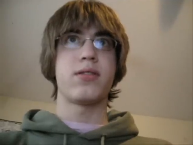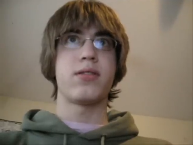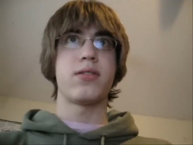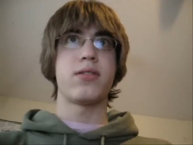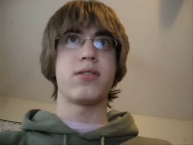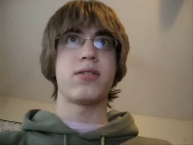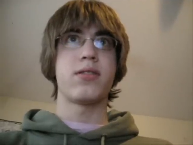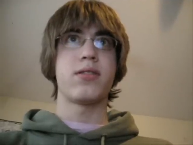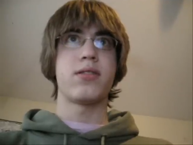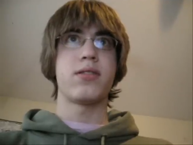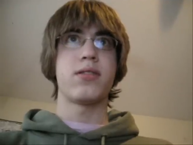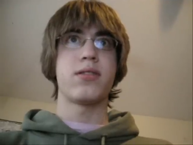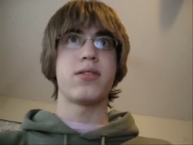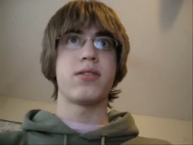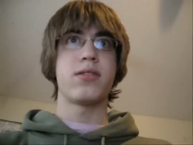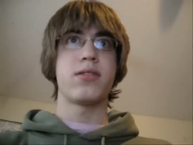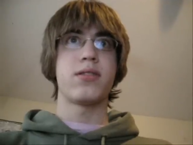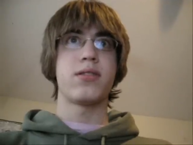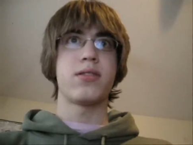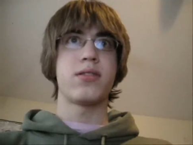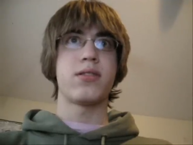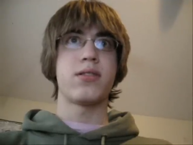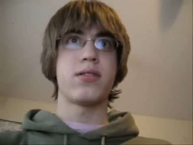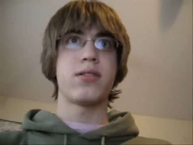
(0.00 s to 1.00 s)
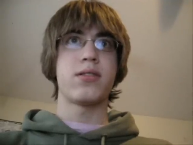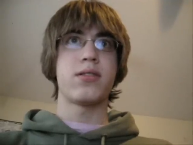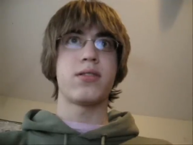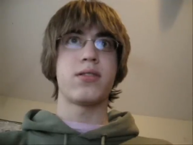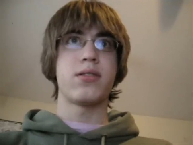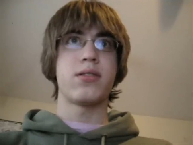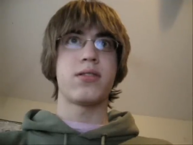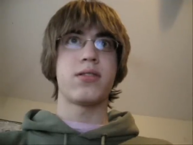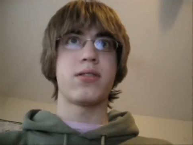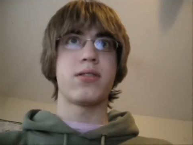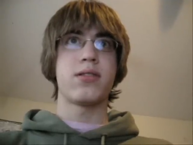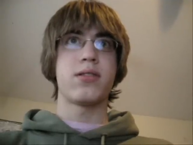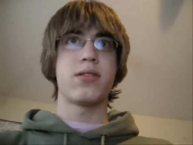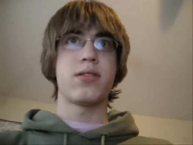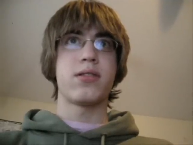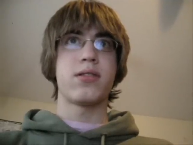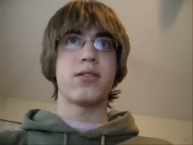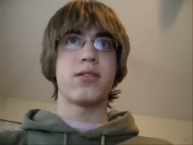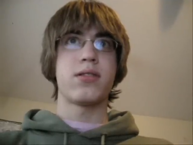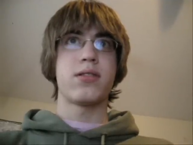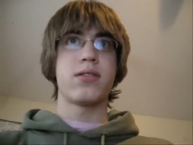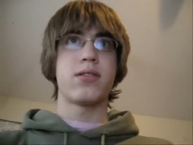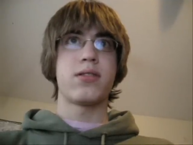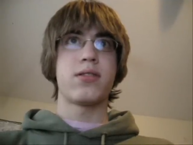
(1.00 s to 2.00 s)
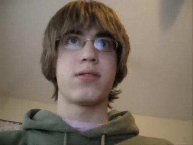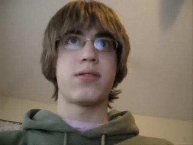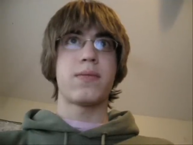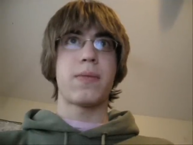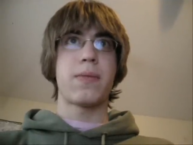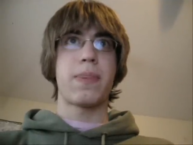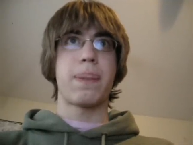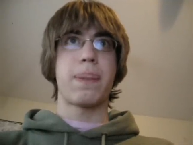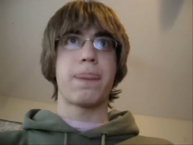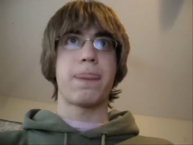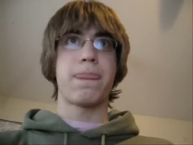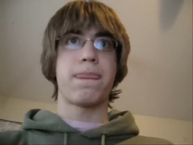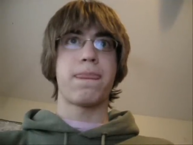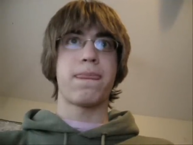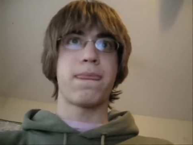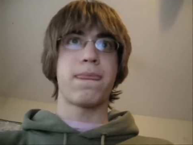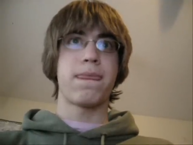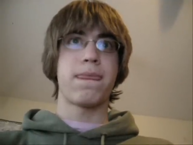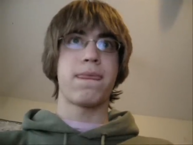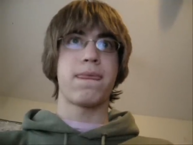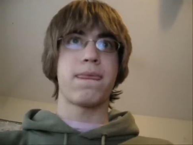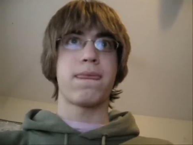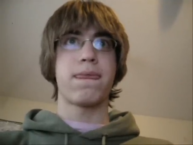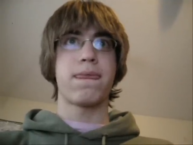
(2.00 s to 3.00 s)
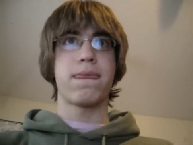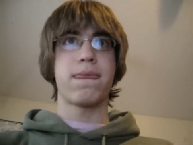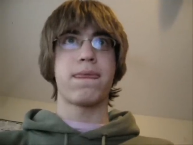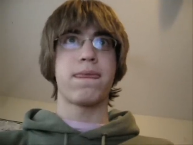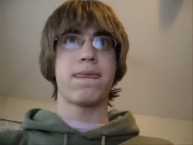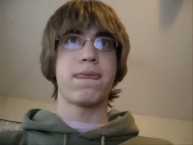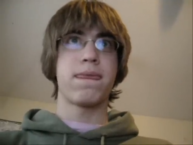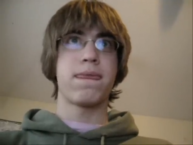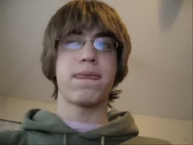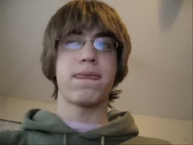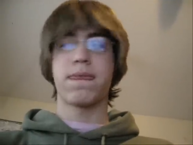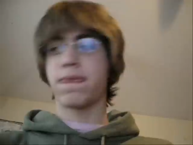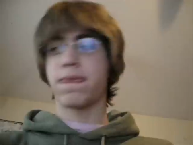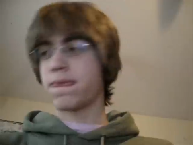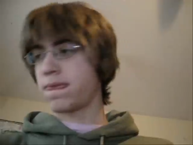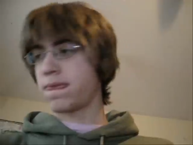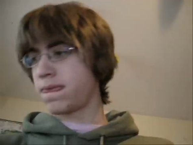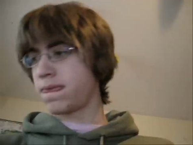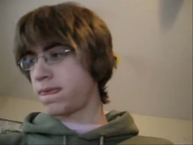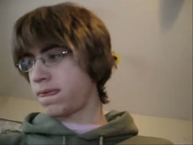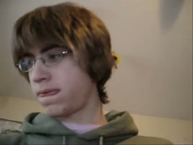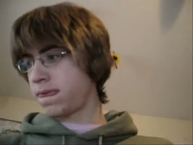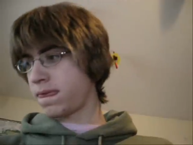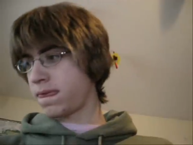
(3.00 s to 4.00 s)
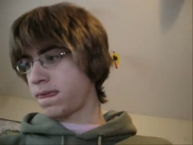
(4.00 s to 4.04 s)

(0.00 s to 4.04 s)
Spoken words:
Nothing is said.